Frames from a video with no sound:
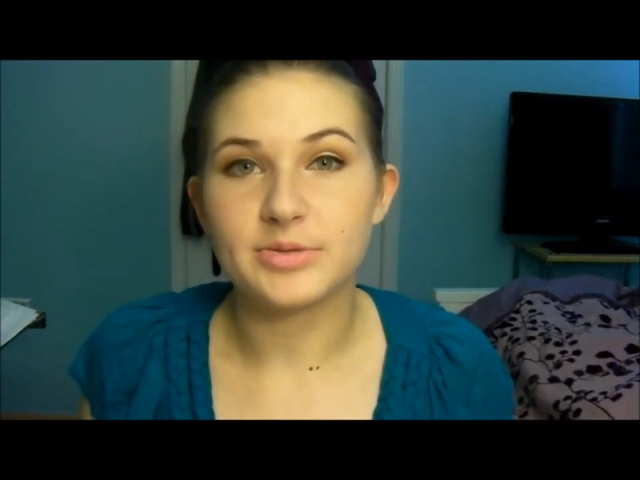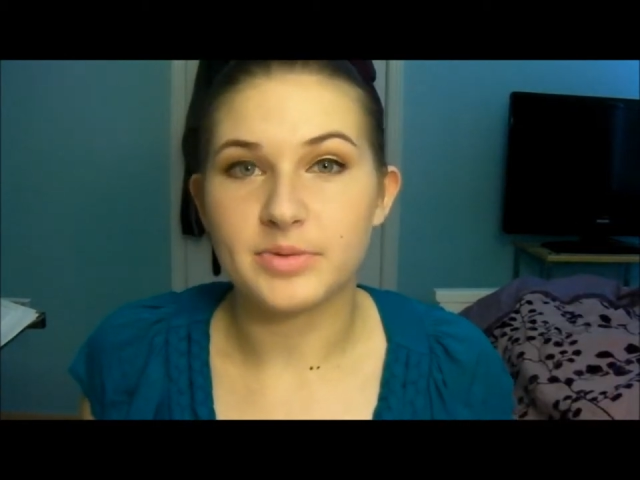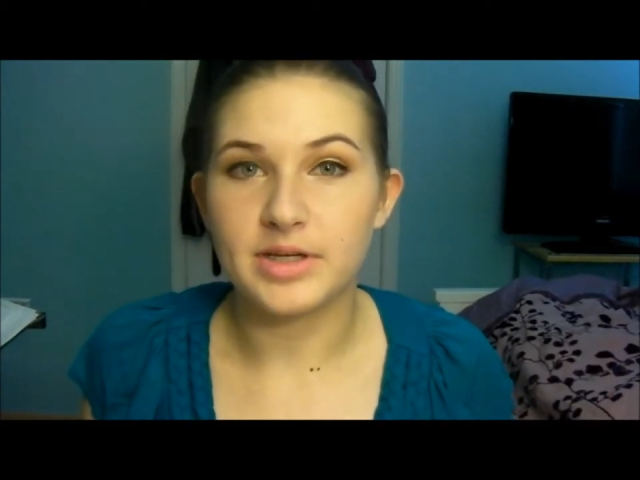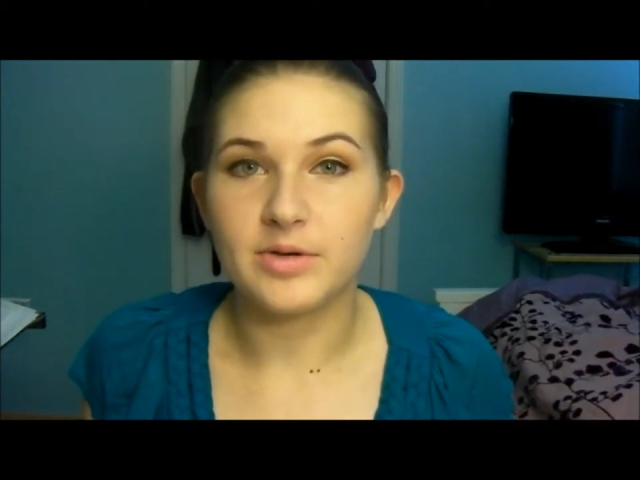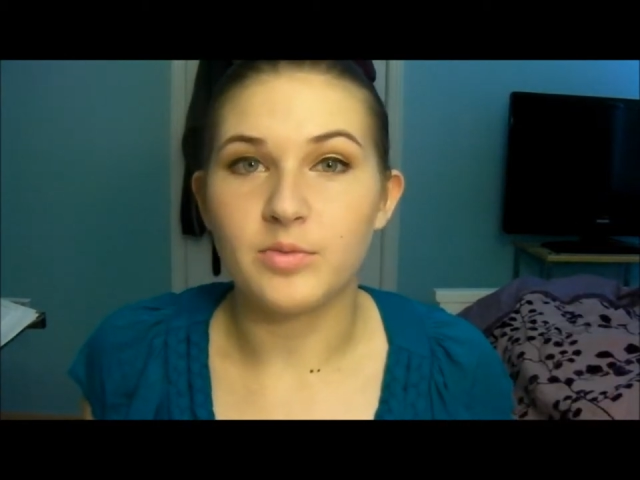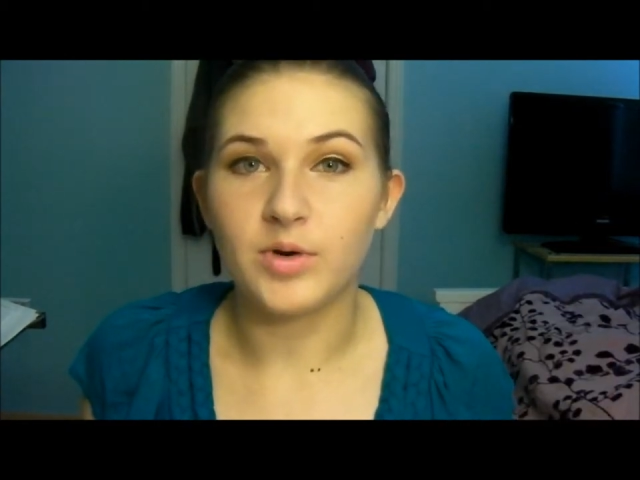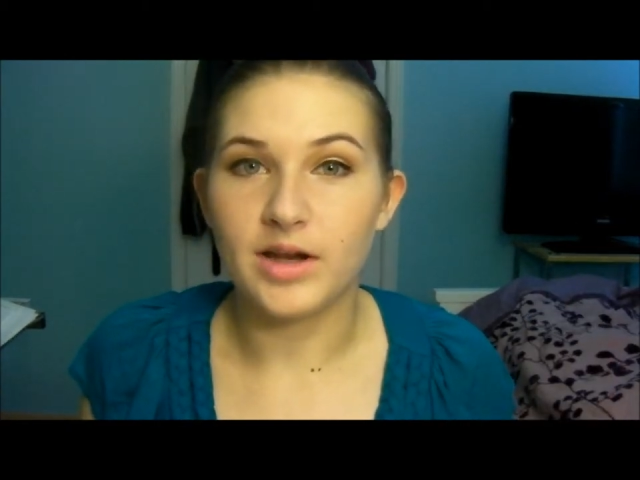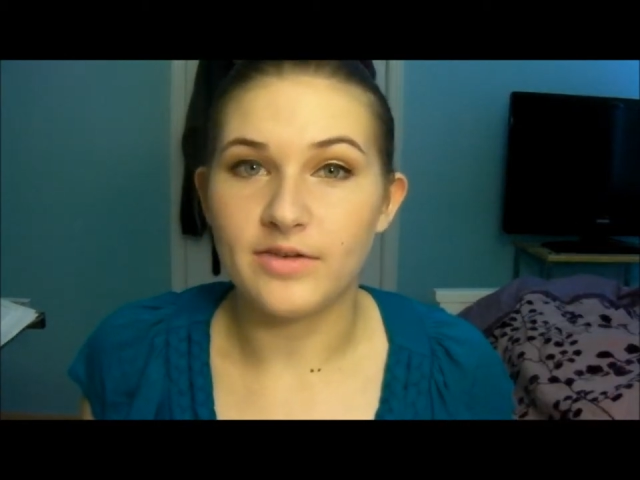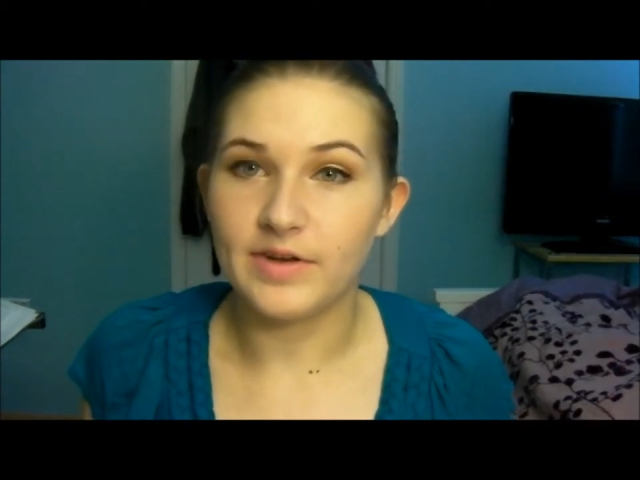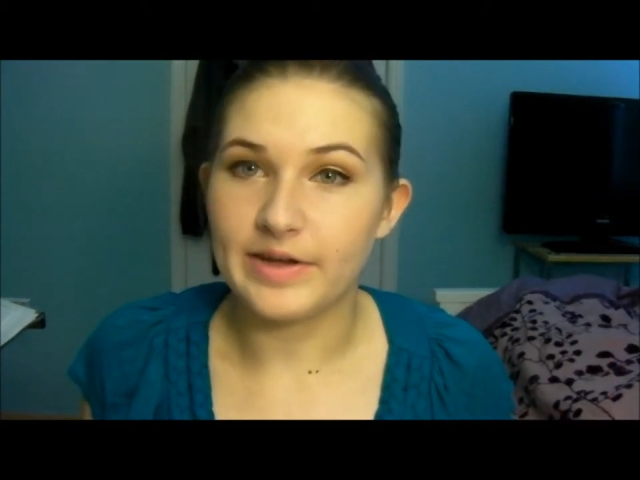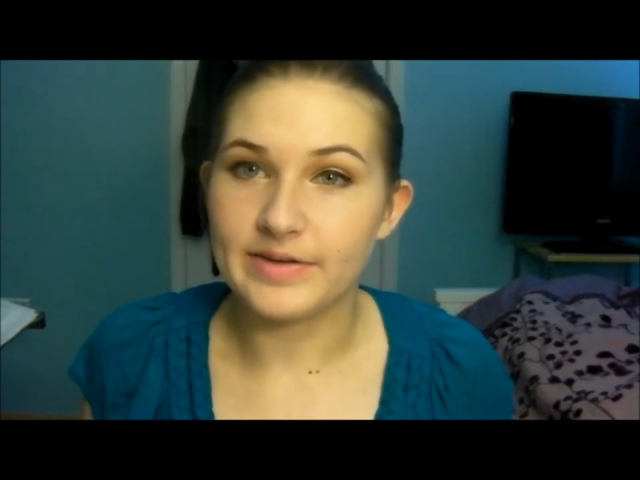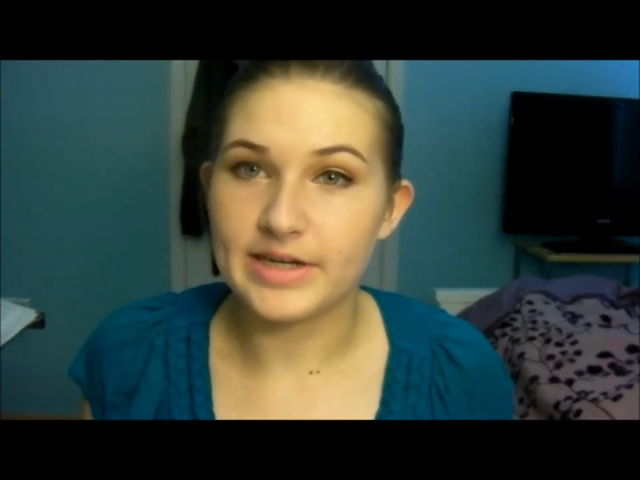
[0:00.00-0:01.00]
three in one
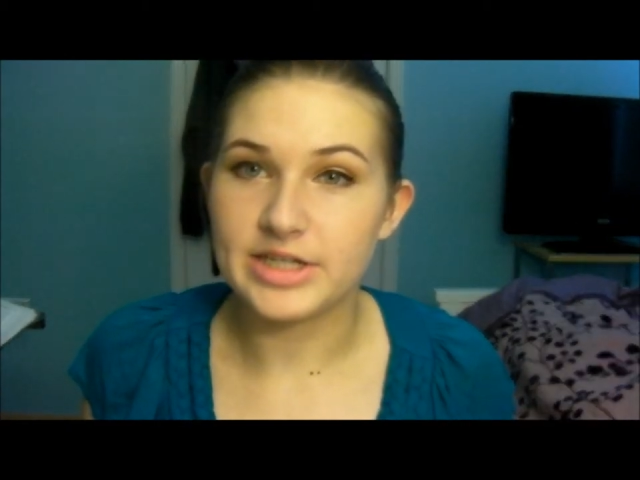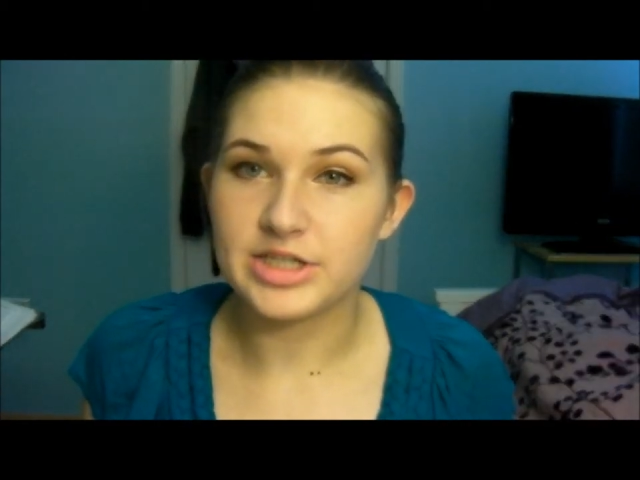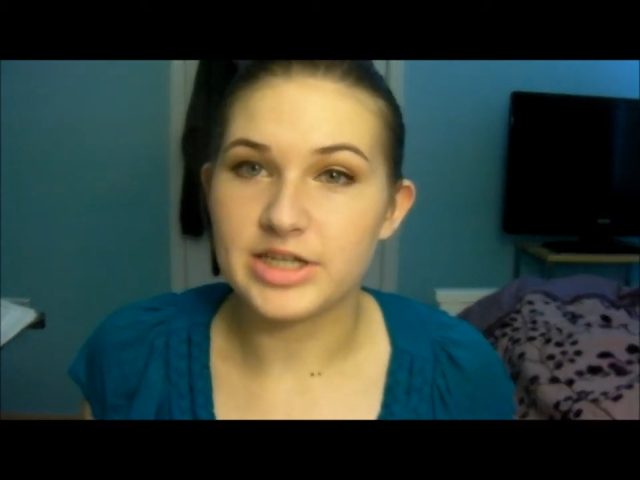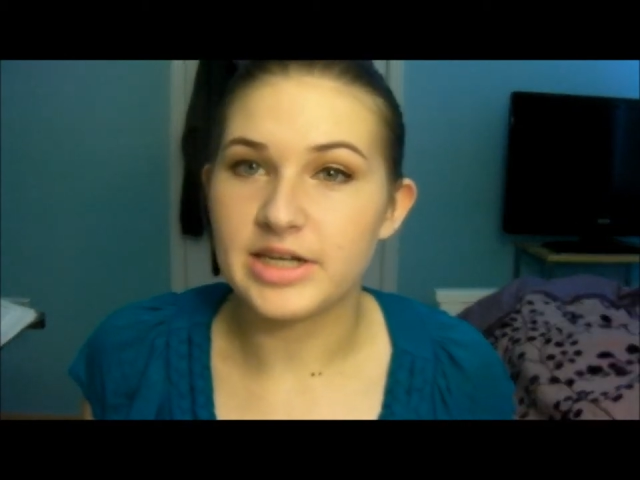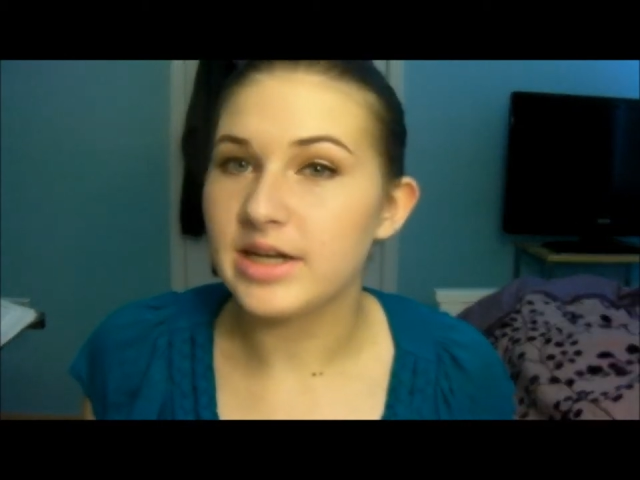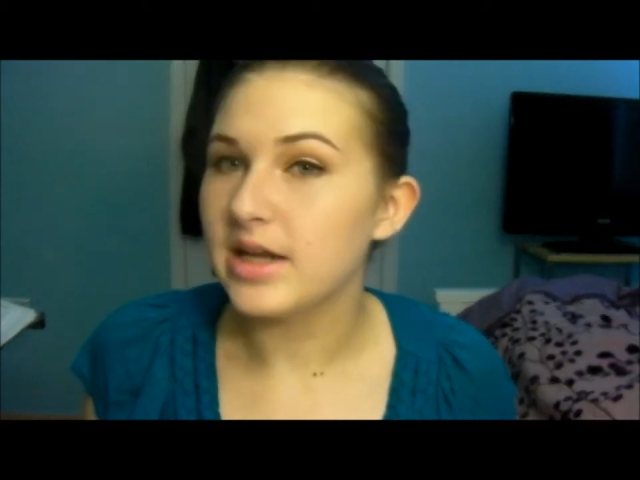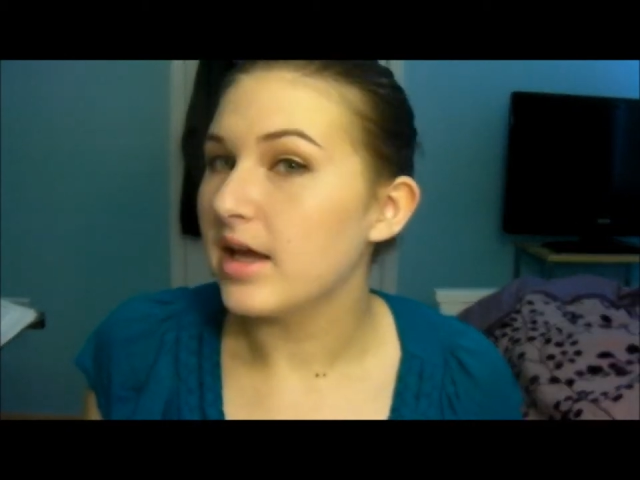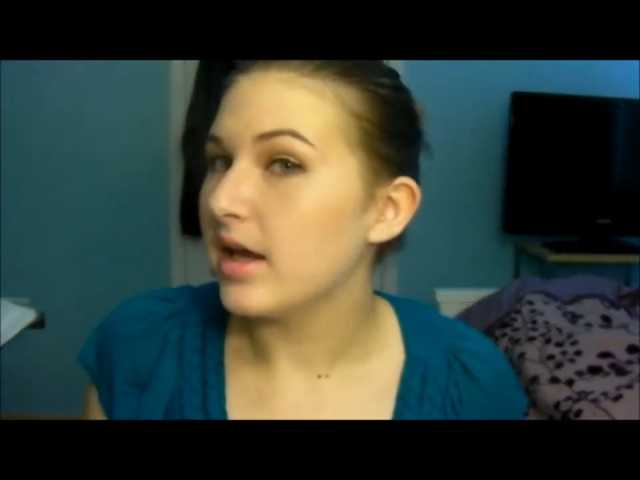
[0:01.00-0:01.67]
foundation.